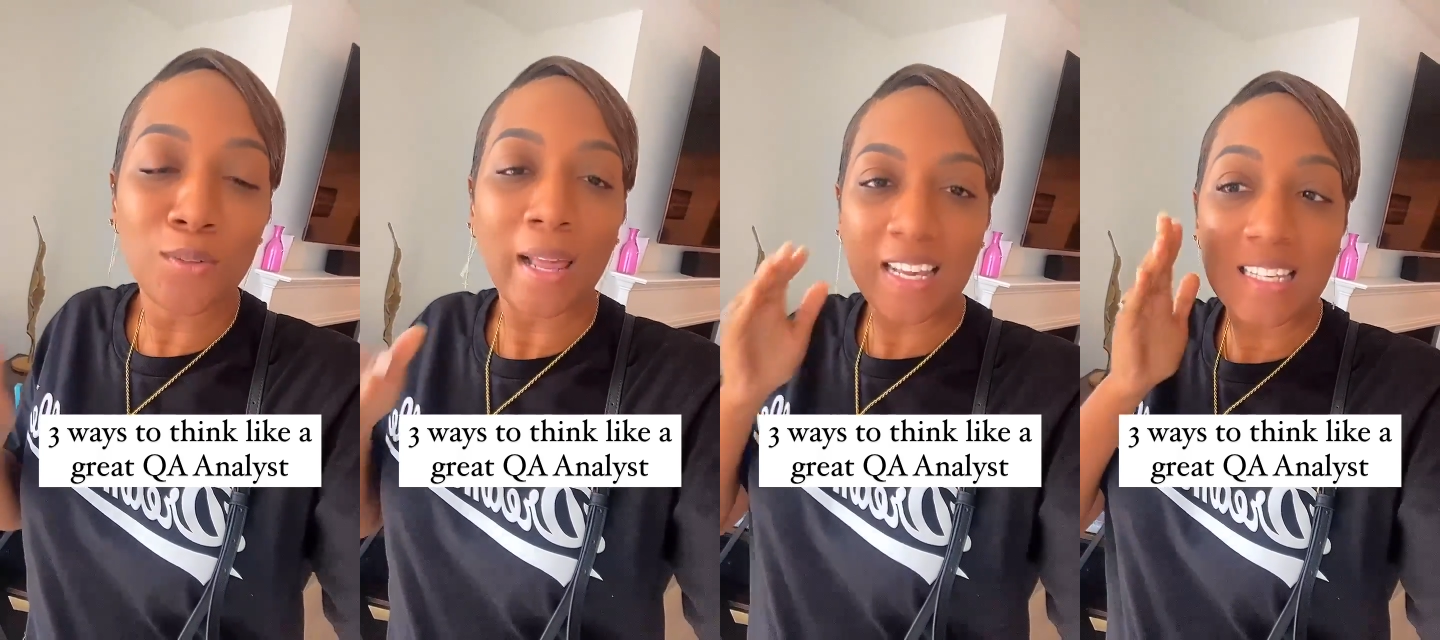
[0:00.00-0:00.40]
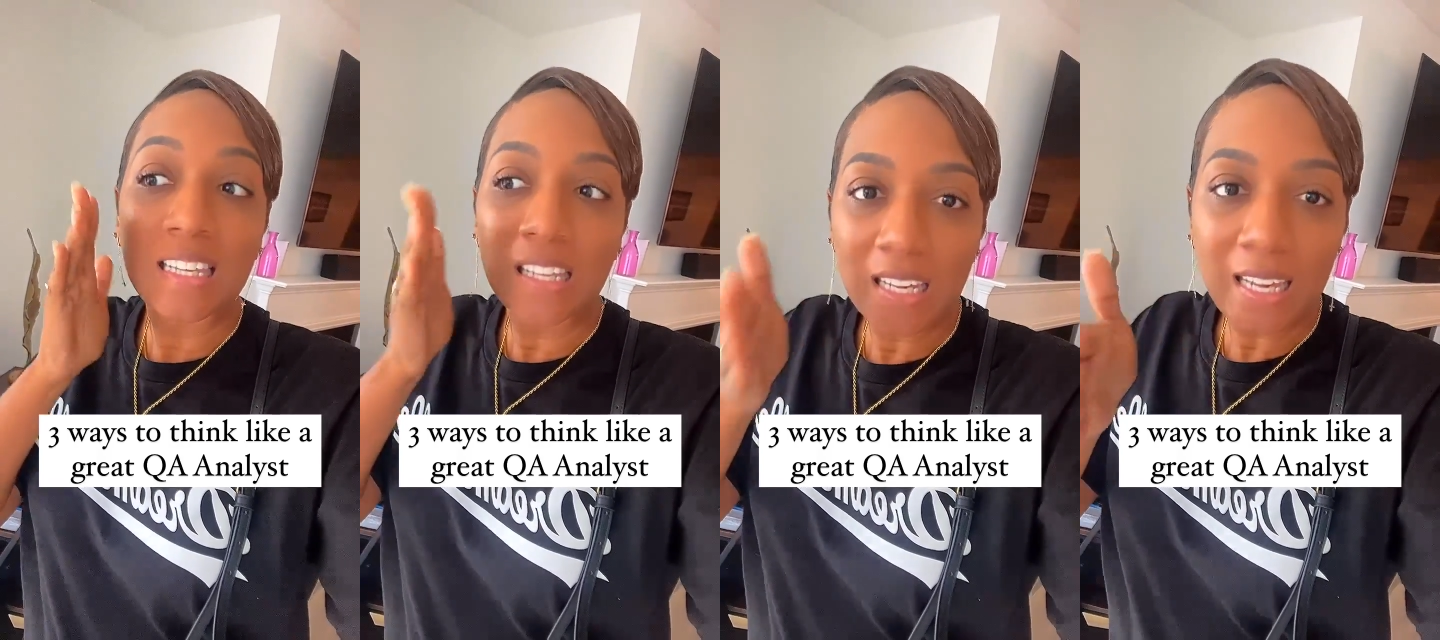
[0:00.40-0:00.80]
Like, is it
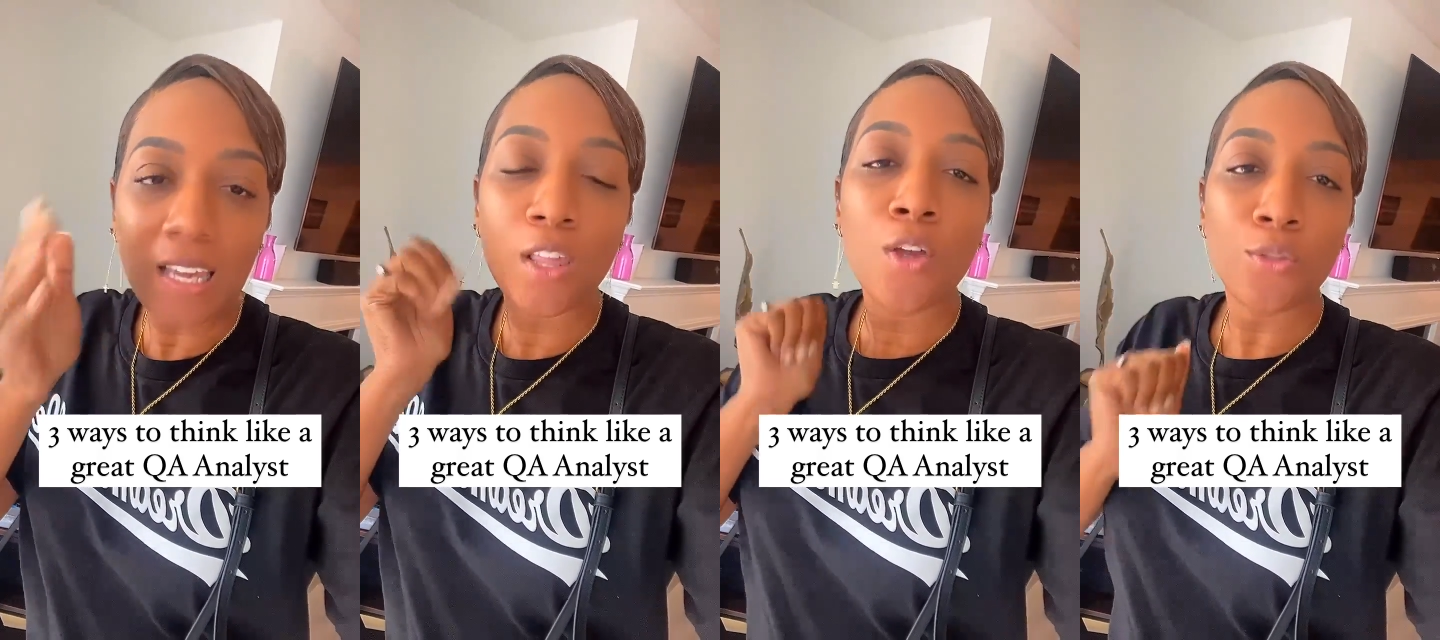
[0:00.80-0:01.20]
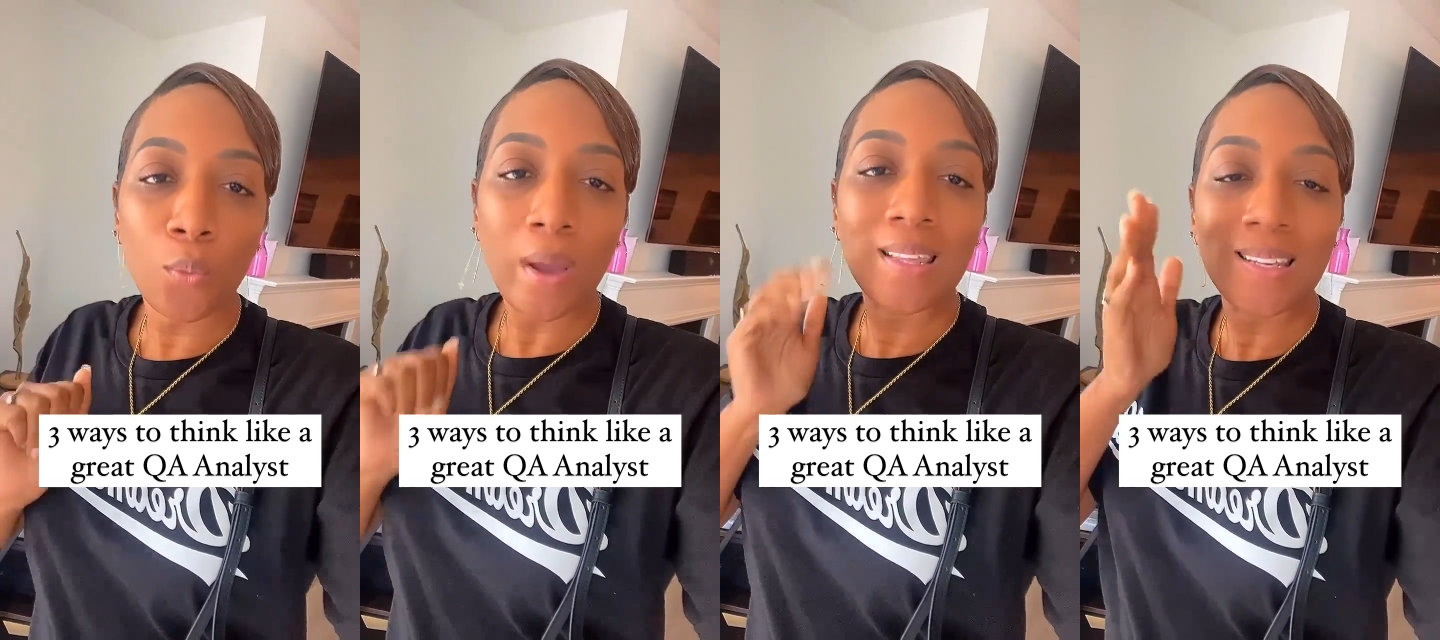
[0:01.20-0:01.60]
looking the
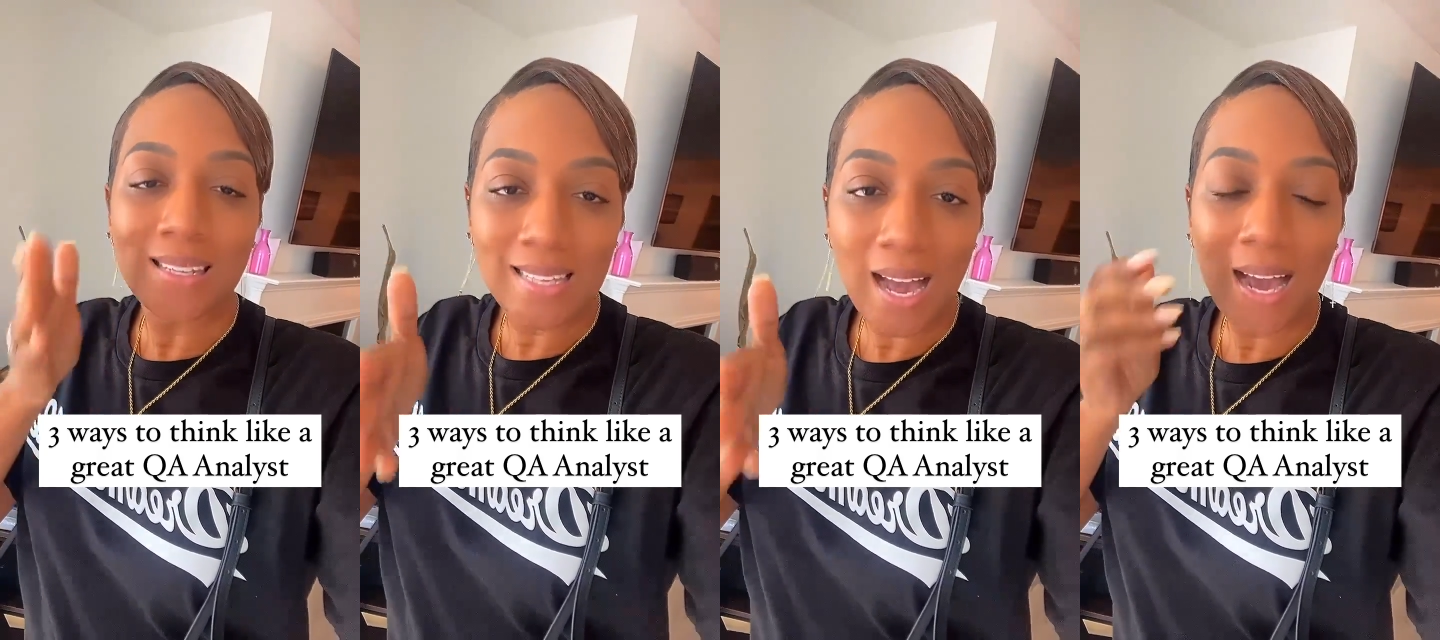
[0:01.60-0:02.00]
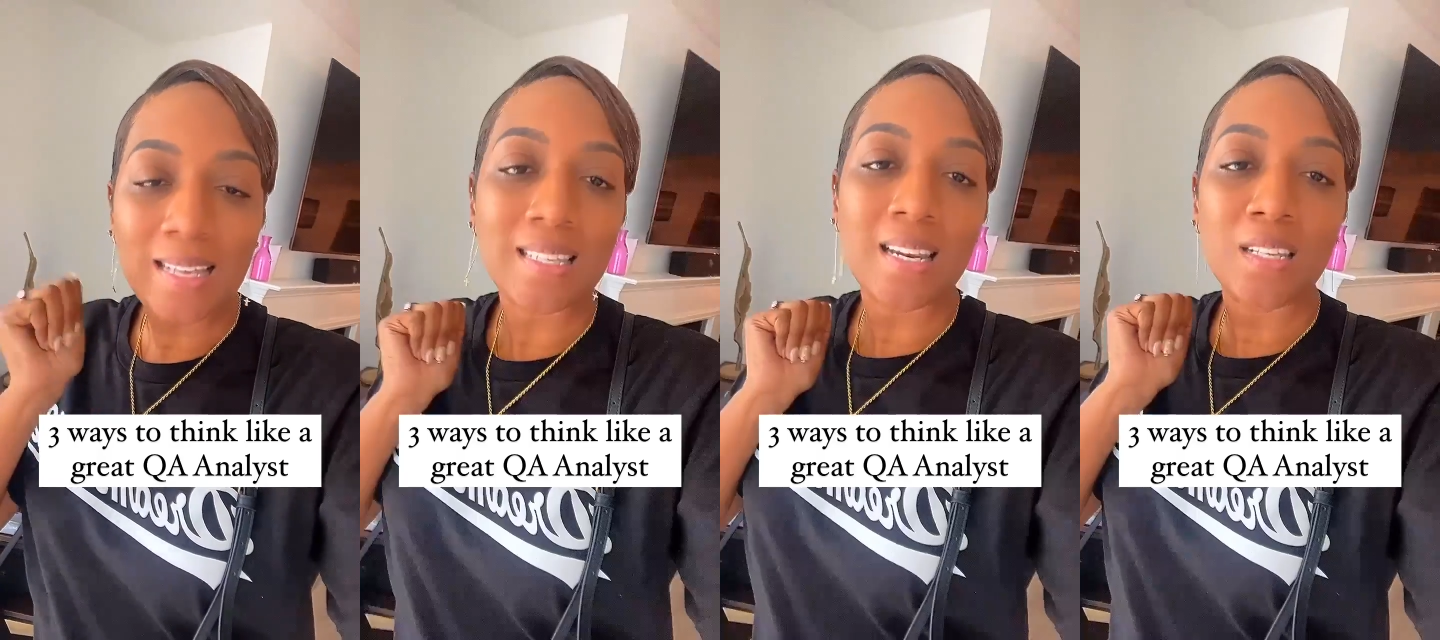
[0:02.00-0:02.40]
way the
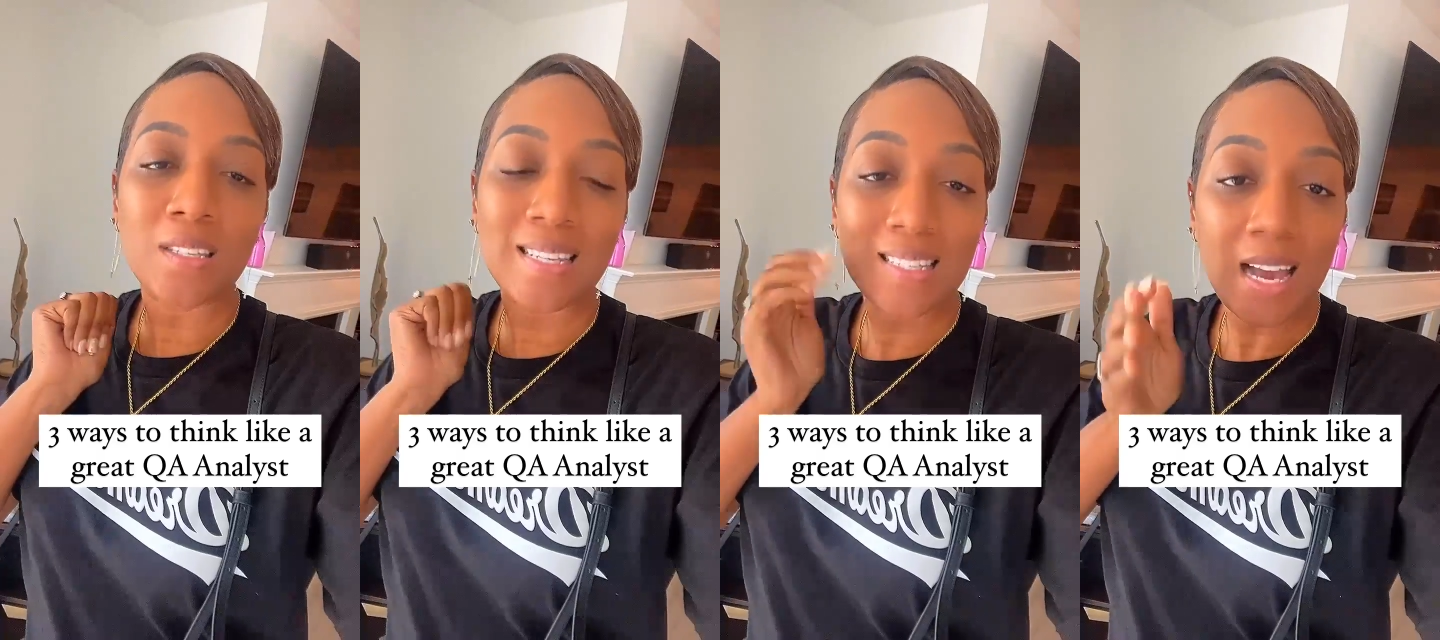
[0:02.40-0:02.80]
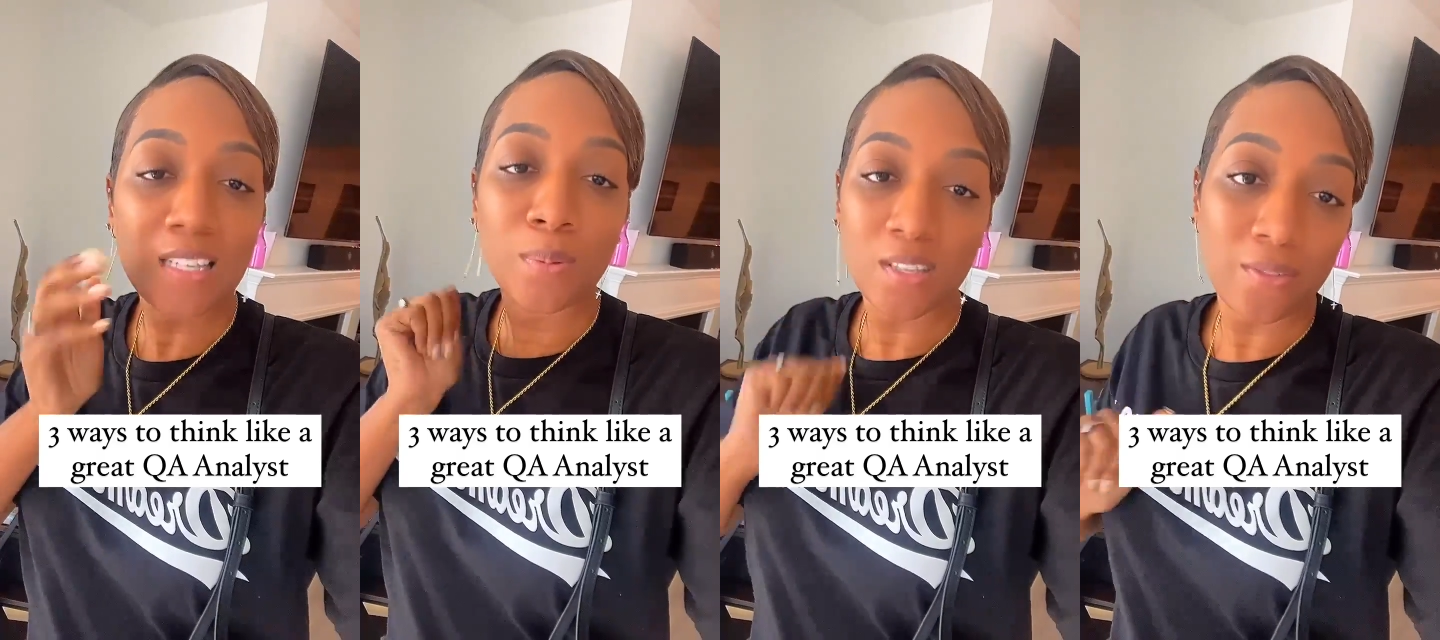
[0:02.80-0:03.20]
designs and the design
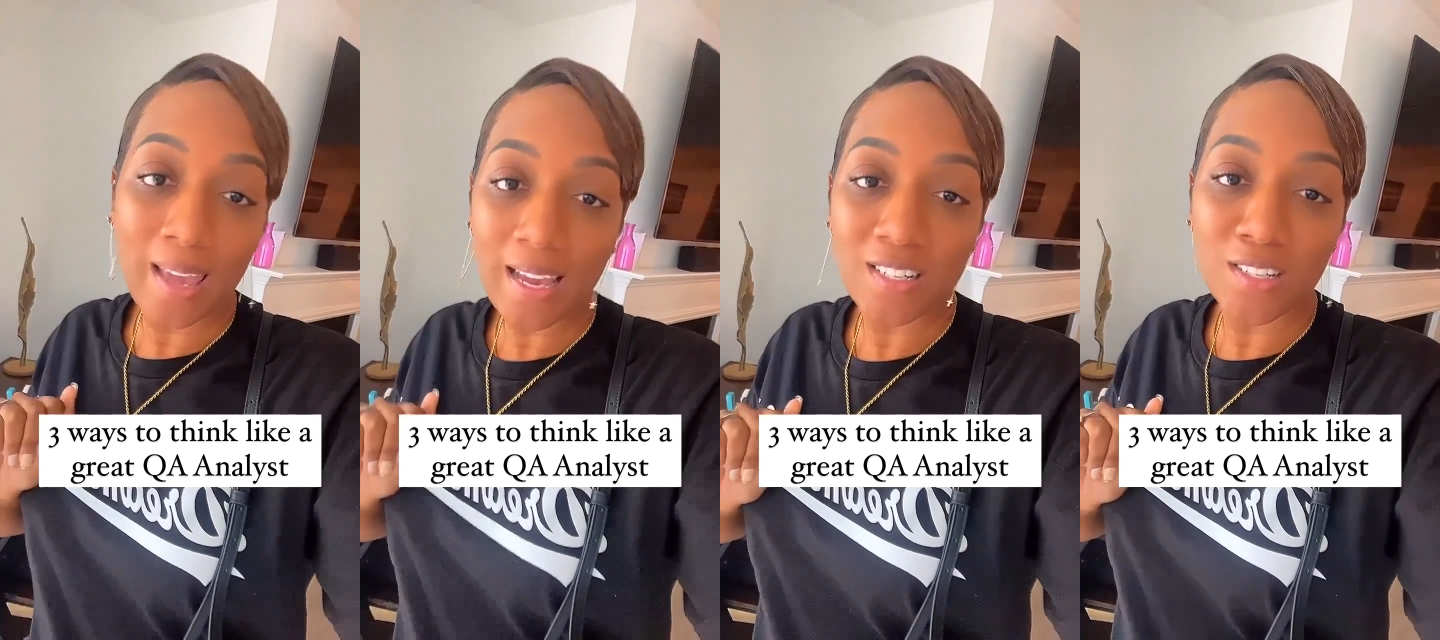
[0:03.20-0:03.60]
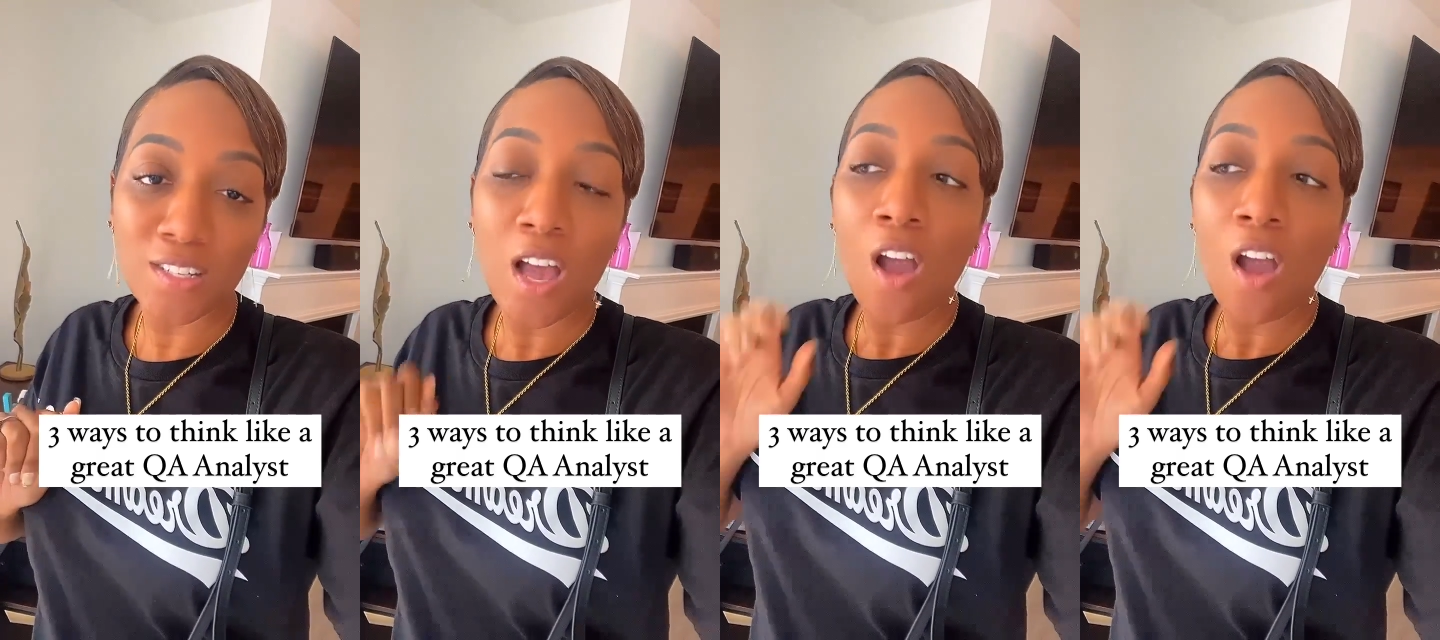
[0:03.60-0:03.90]
specifications